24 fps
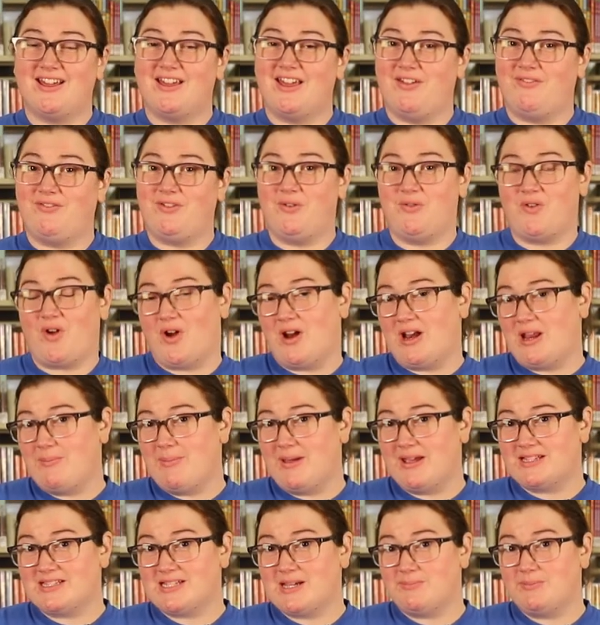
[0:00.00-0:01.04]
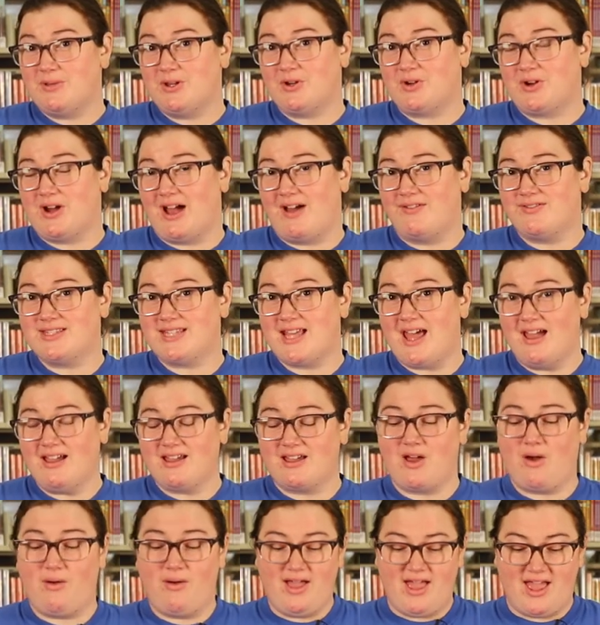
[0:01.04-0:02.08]
if you've already picked up your craft
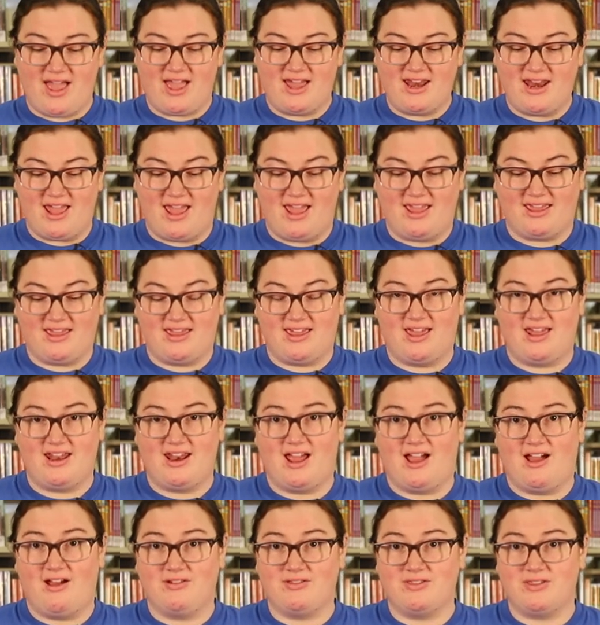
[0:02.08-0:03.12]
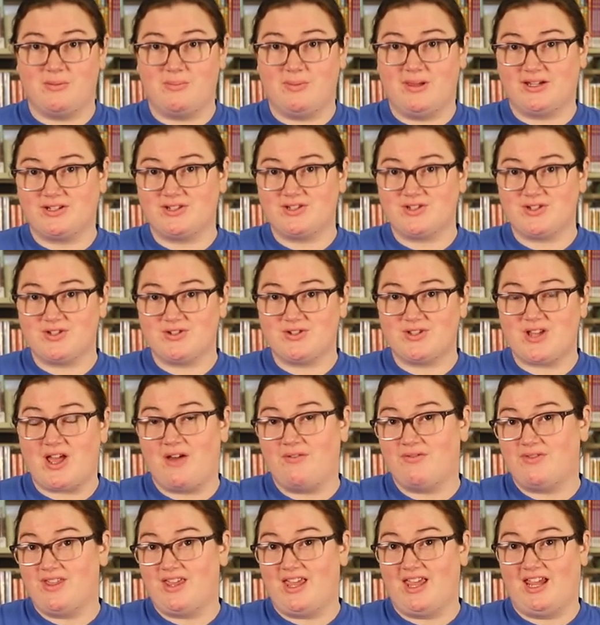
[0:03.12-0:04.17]
sack, go ahead and get out the pictures
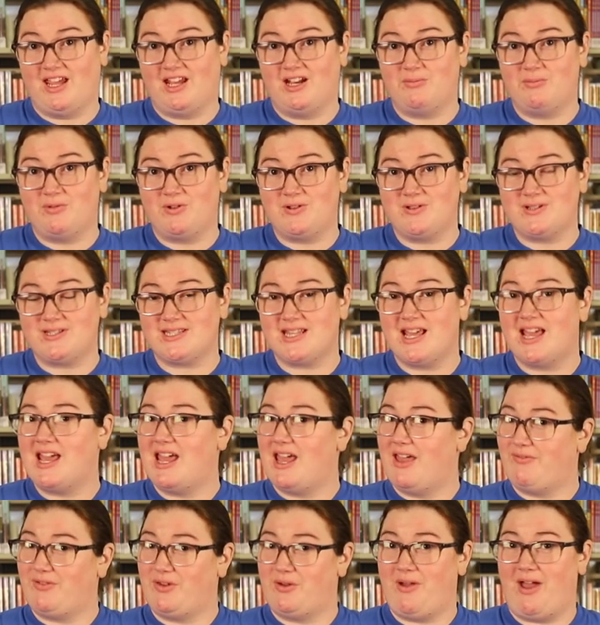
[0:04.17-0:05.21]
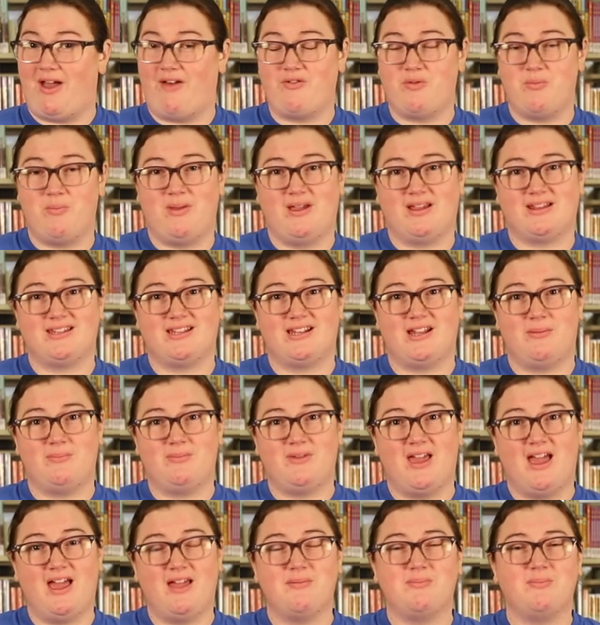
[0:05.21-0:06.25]
of the animals. If you haven't picked it up
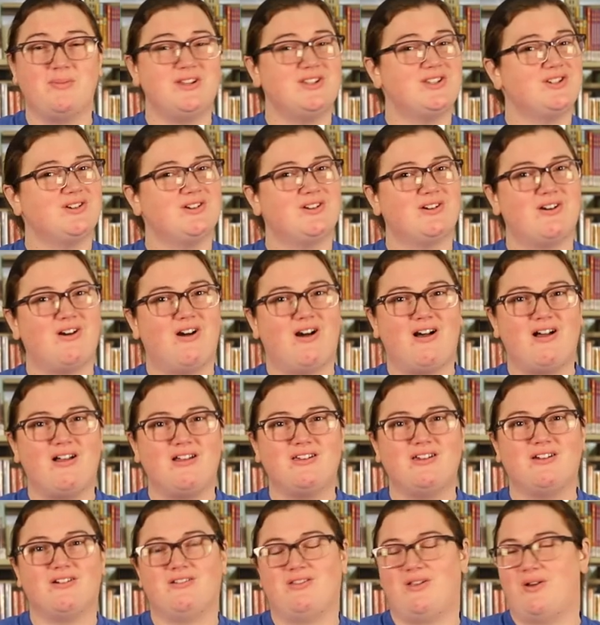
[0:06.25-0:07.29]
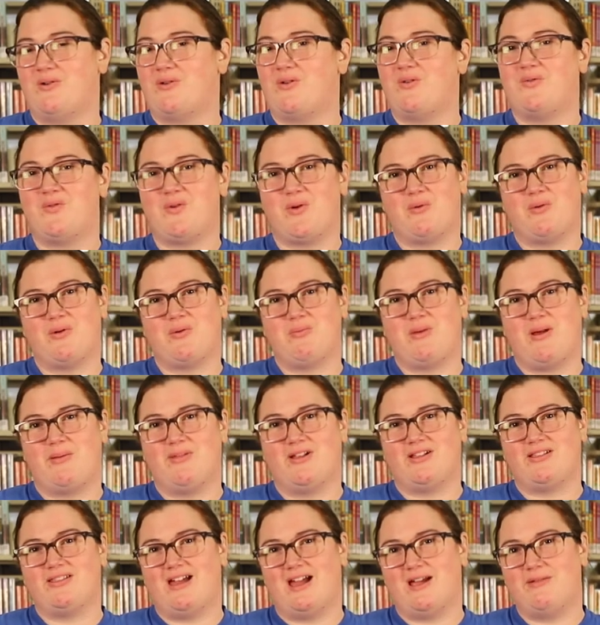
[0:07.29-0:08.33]
yet, be sure to call your local Fort Worth
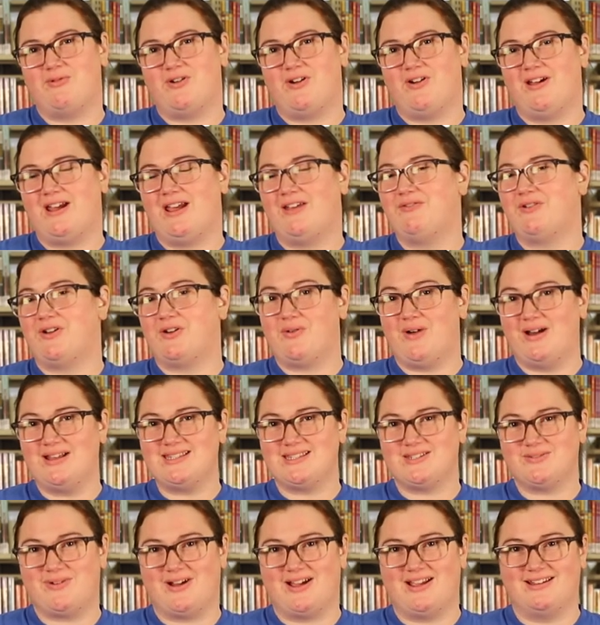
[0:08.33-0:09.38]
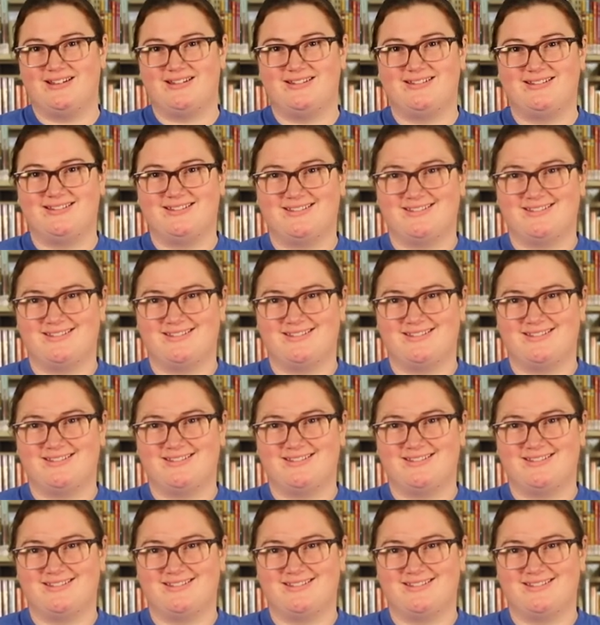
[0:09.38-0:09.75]
Public Library and request one.